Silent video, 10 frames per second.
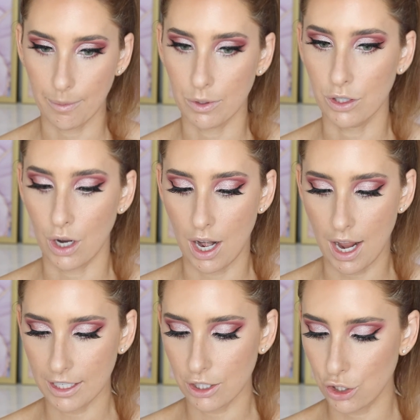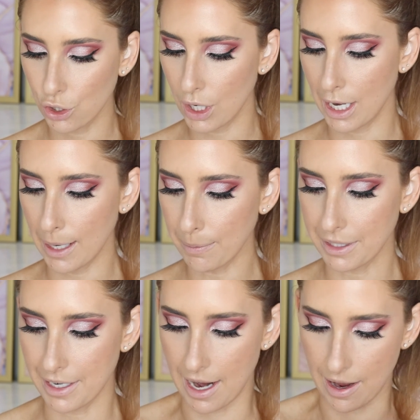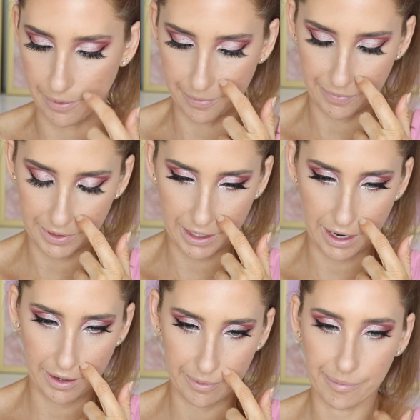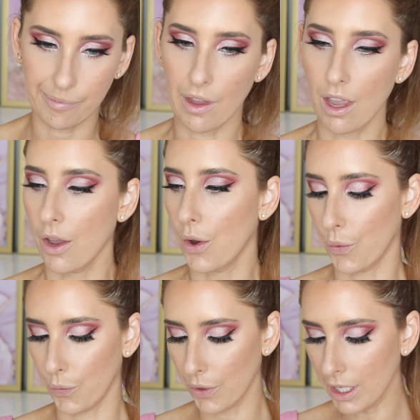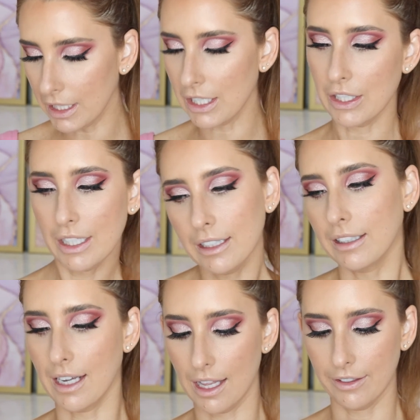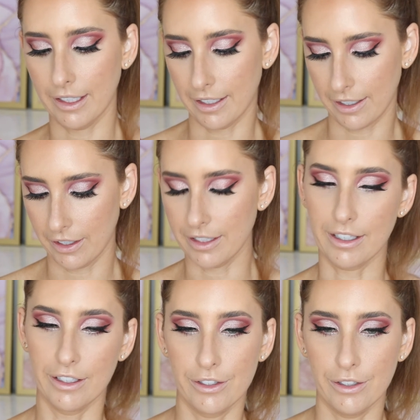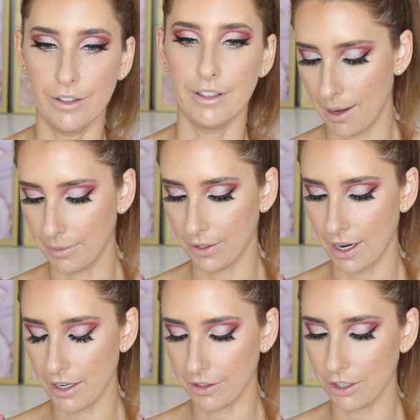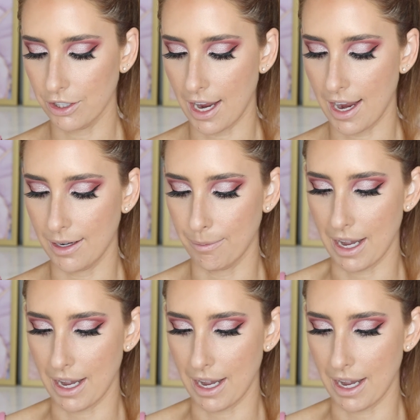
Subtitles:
So let's do lips now. So really don't think the color that I got is going to suit them. So I got the shade